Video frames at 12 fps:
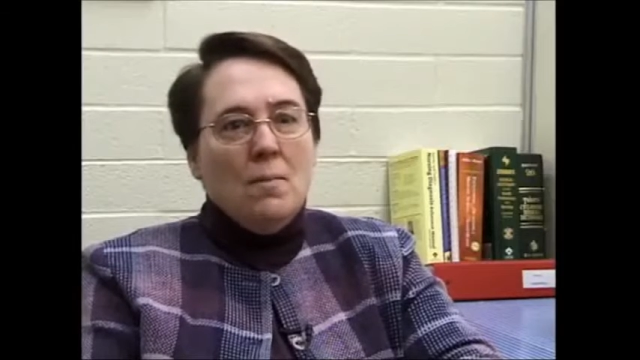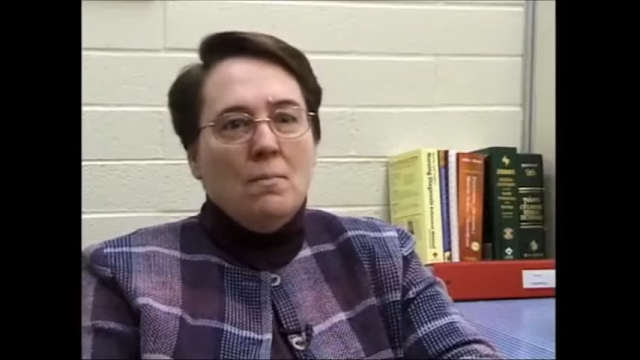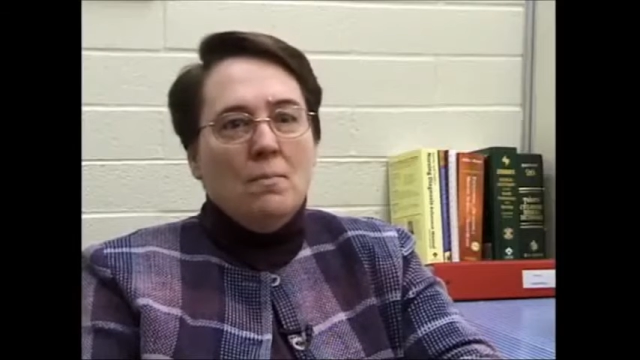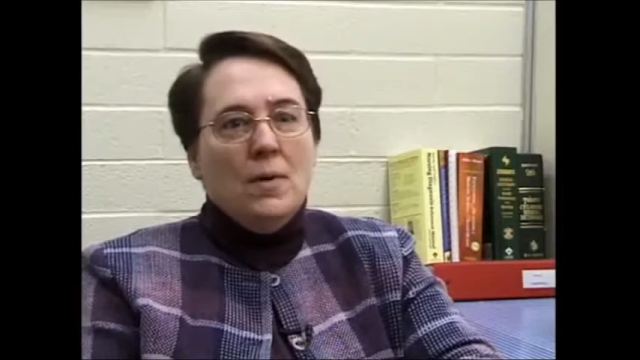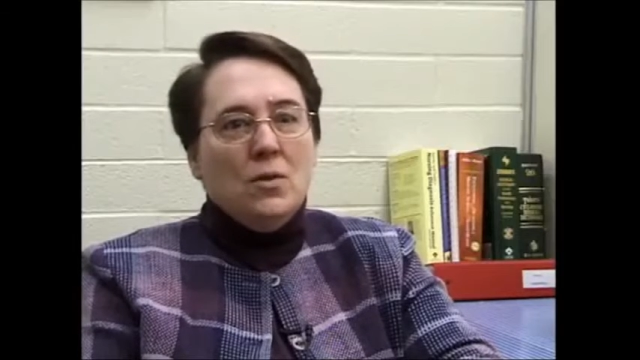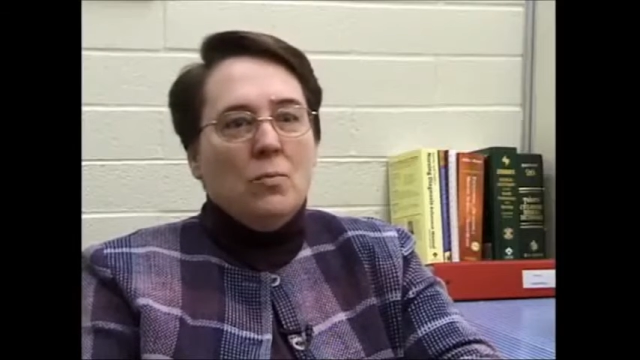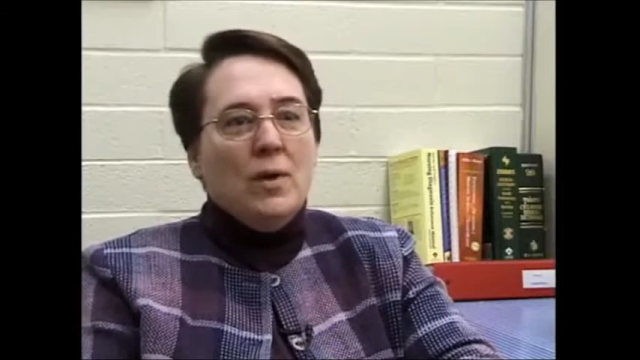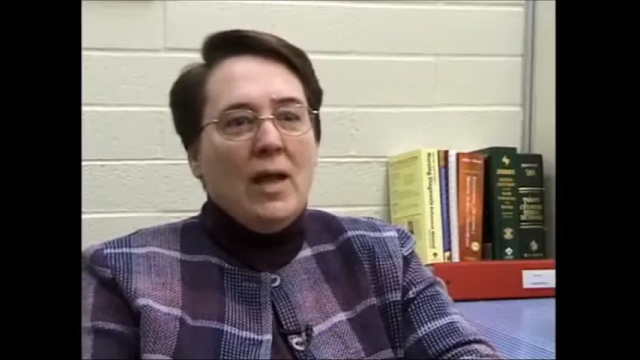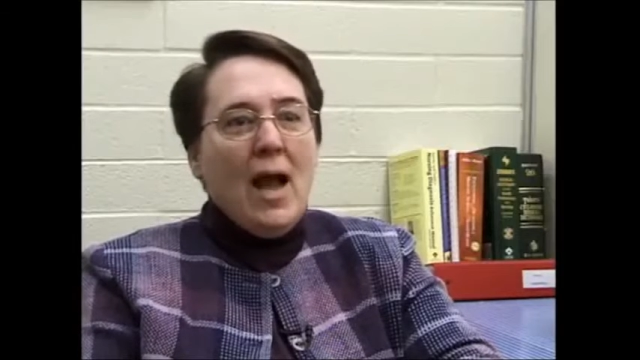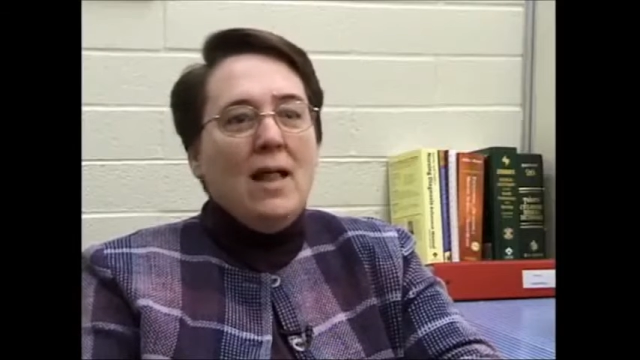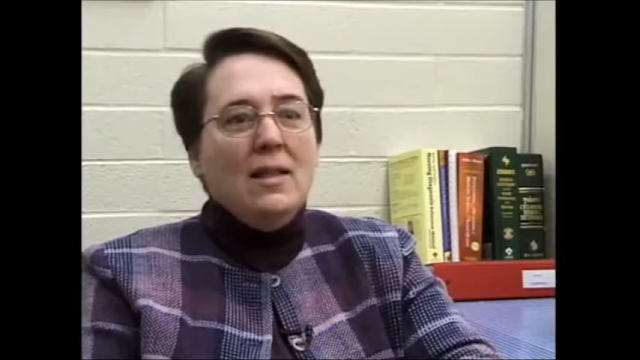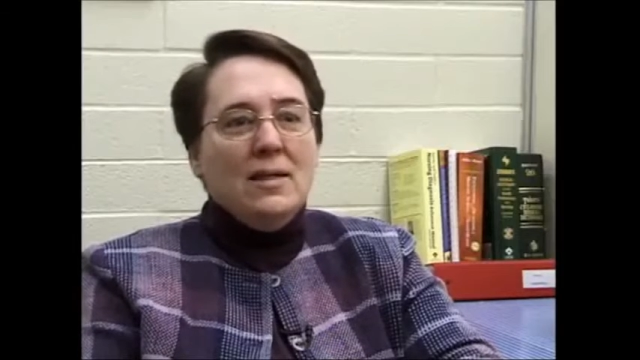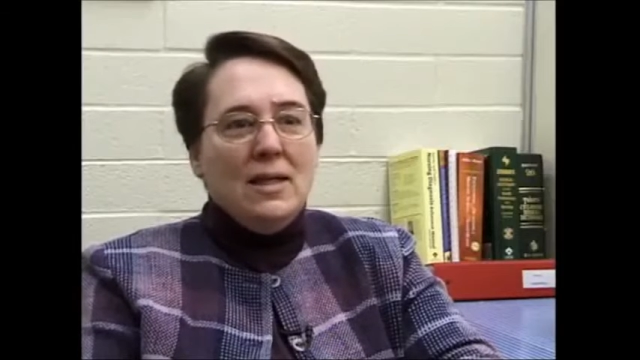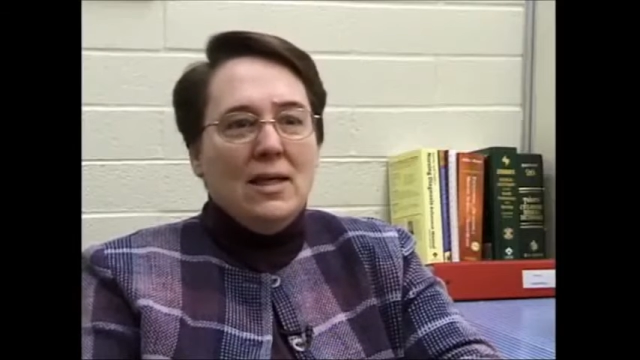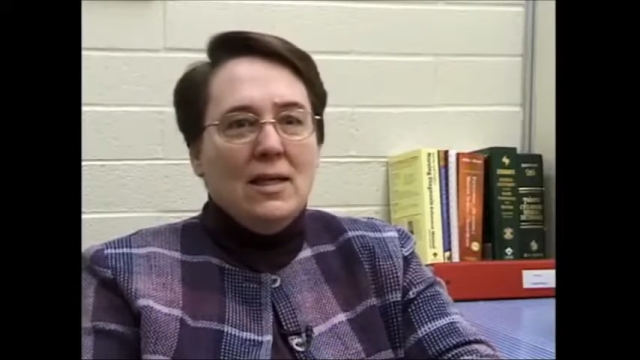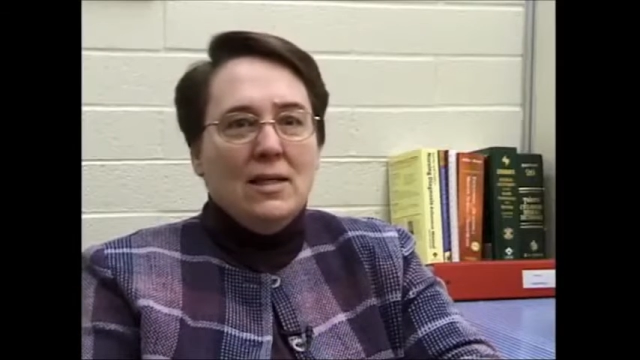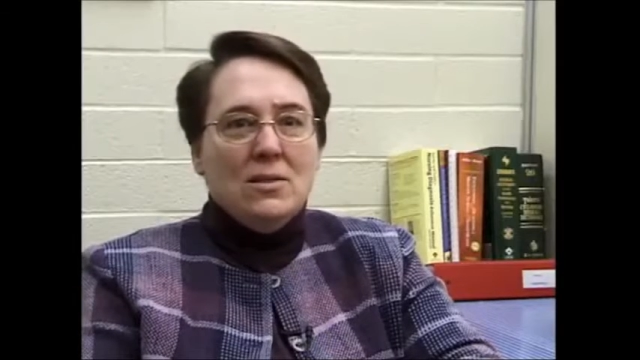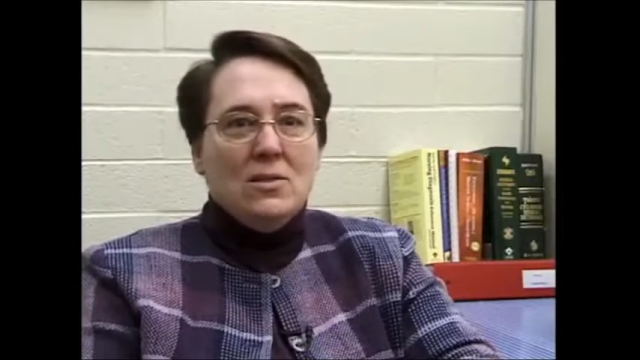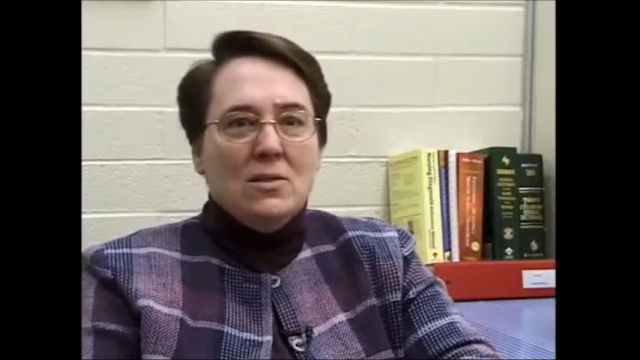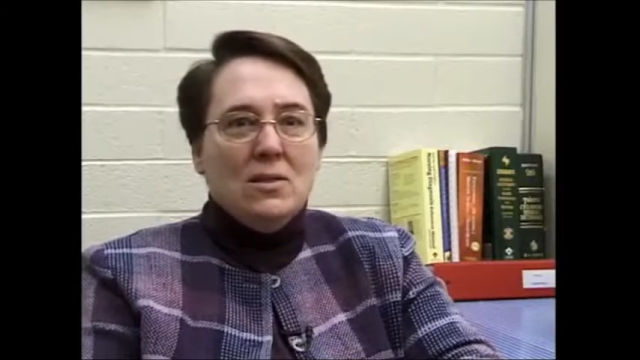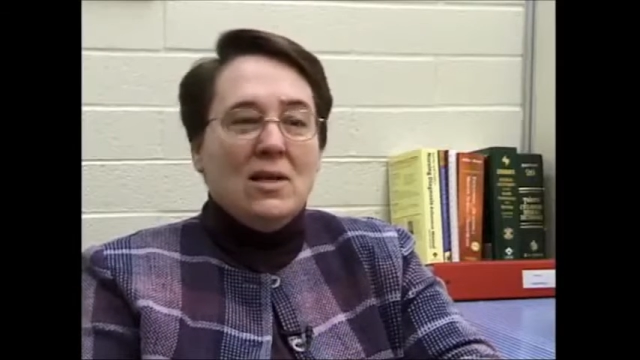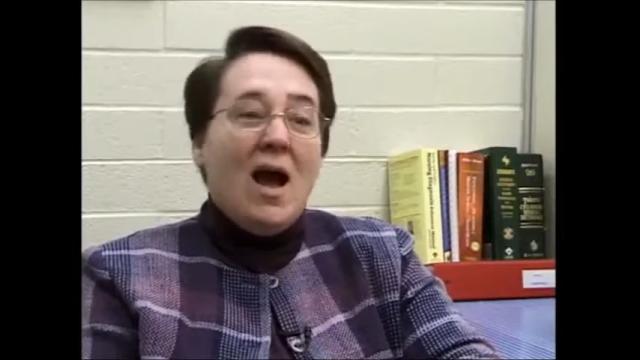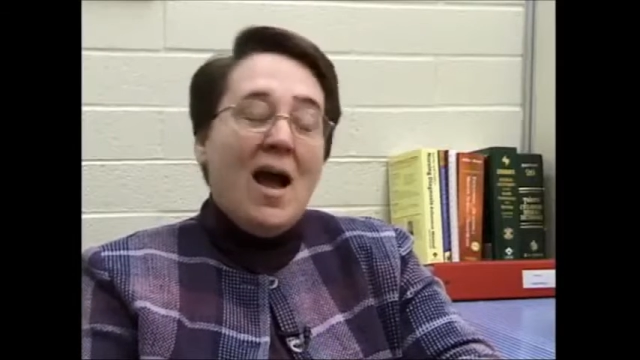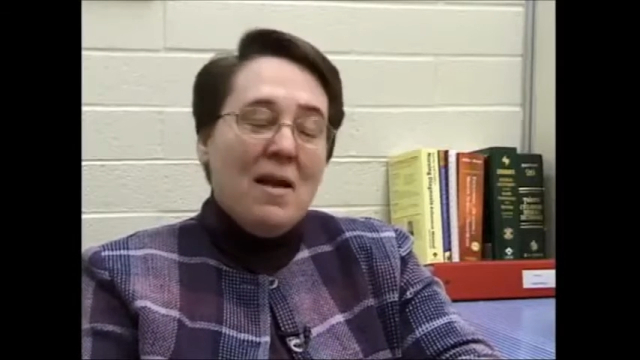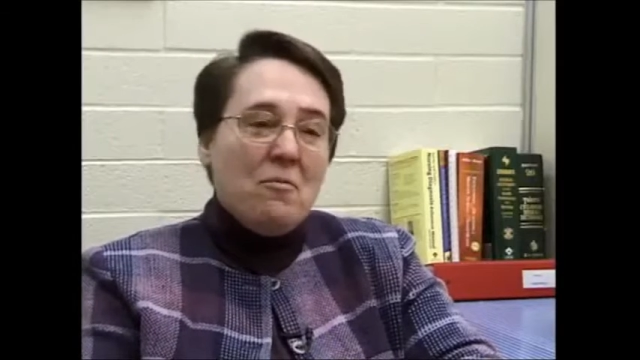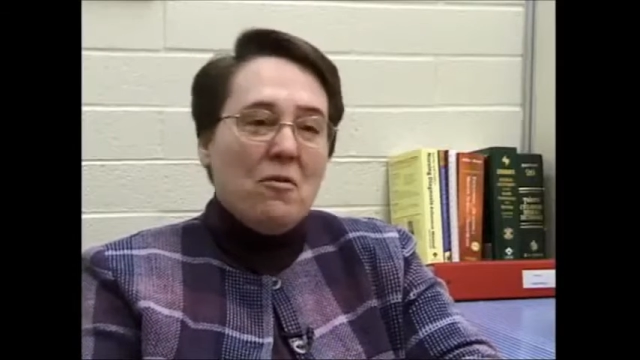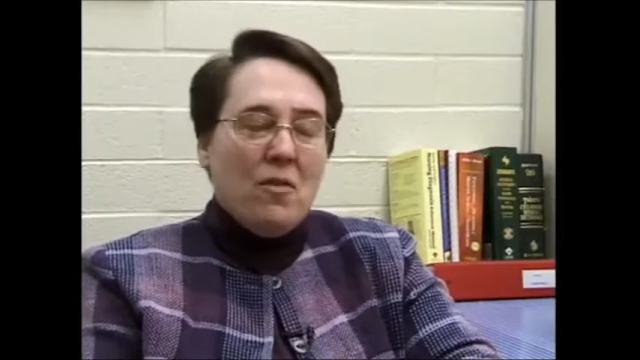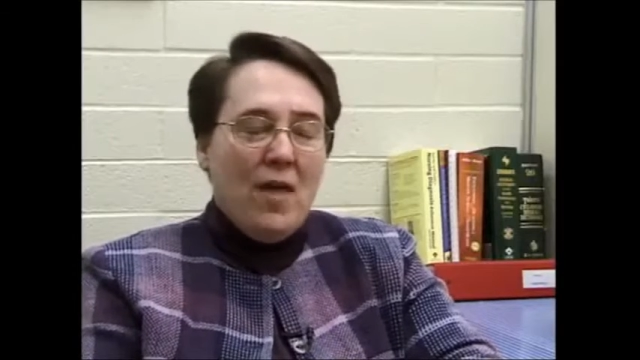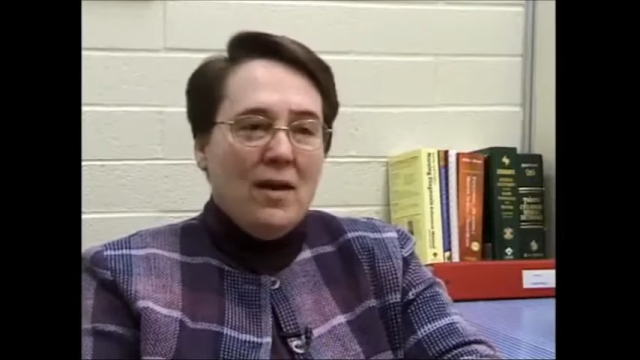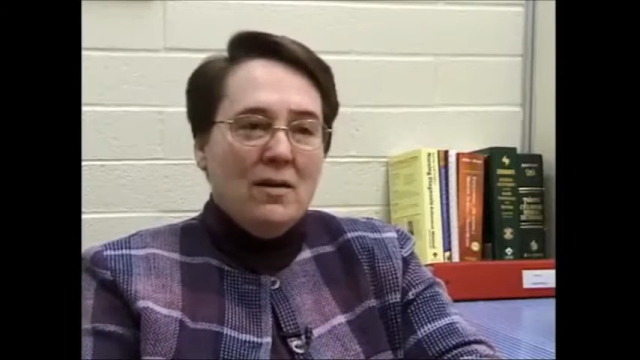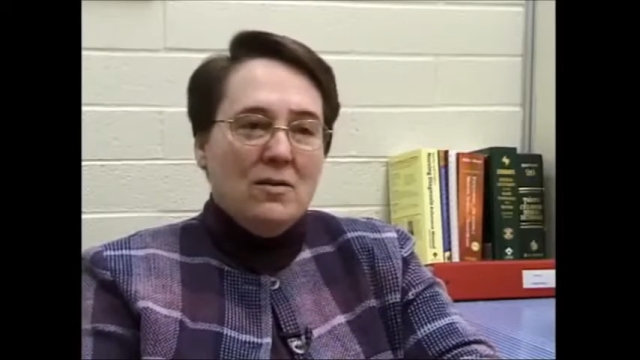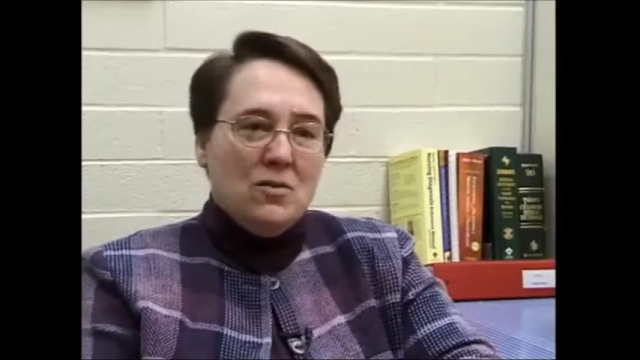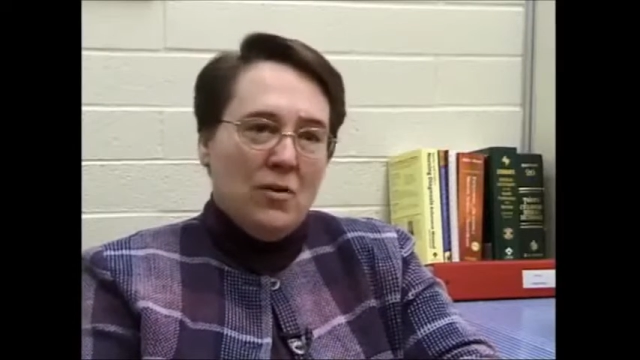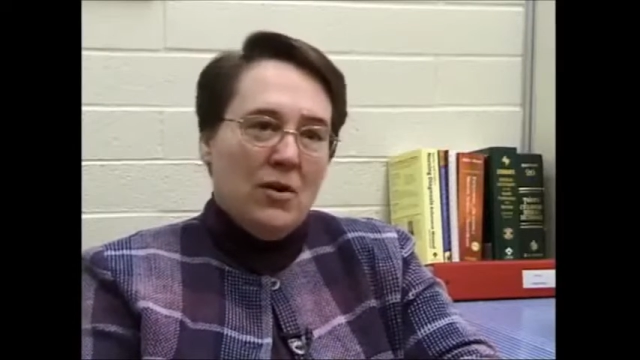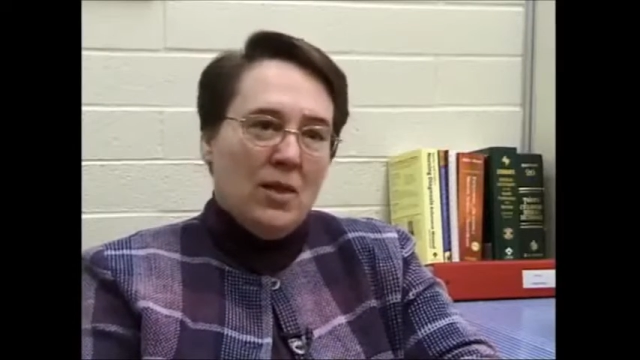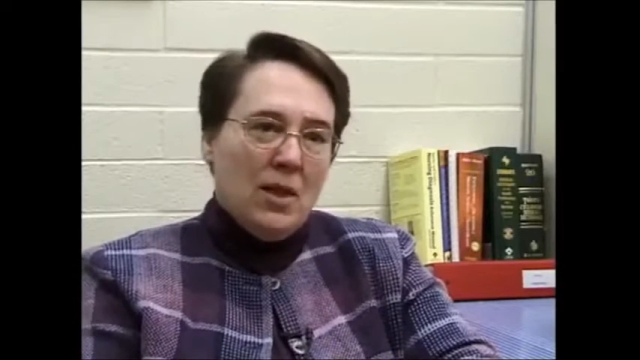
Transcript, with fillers: But the reality is the time for that is very